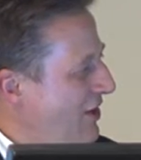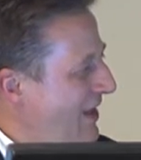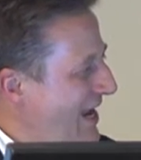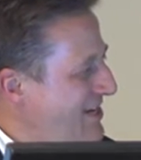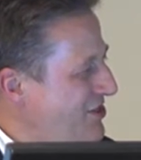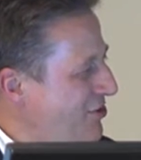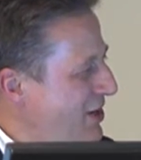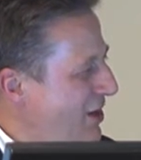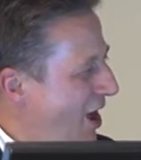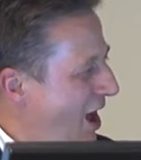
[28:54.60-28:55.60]
later
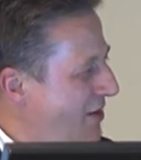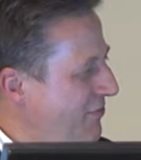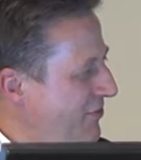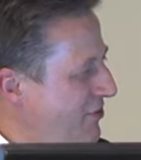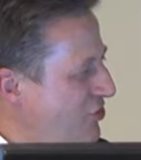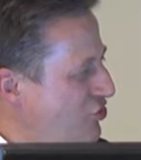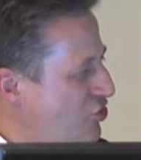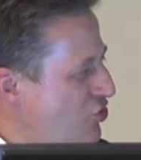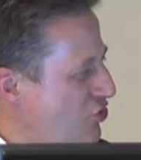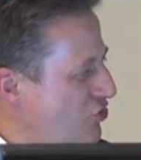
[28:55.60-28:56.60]
in life that the
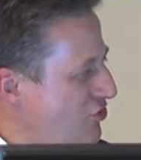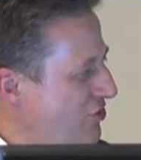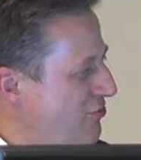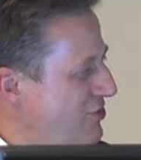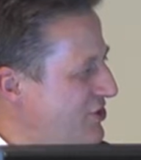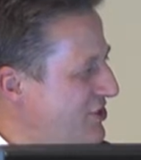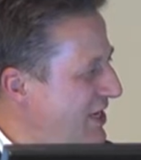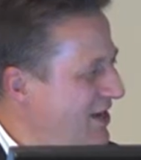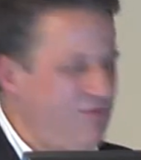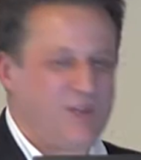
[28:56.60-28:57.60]
children
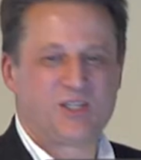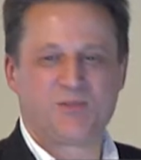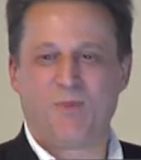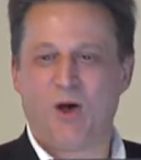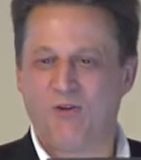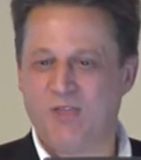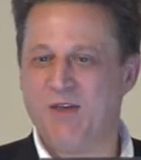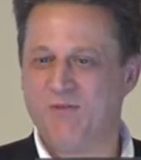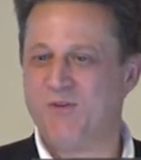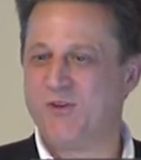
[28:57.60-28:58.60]
received
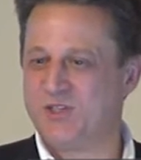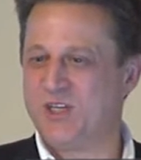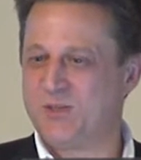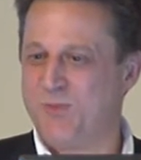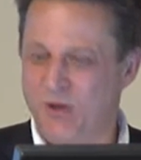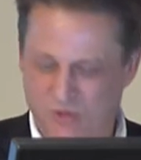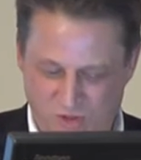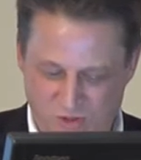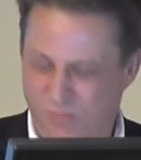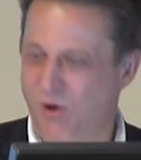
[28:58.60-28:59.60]
their first
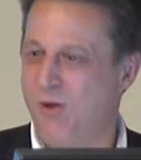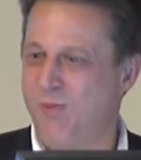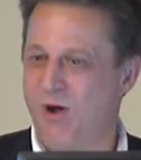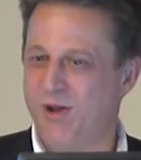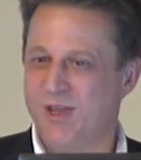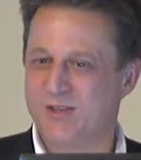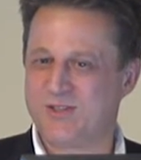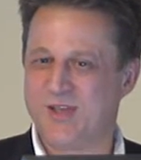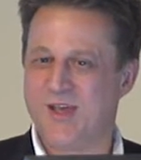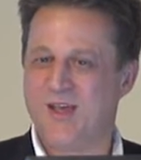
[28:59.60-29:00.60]
exposure to probiotics,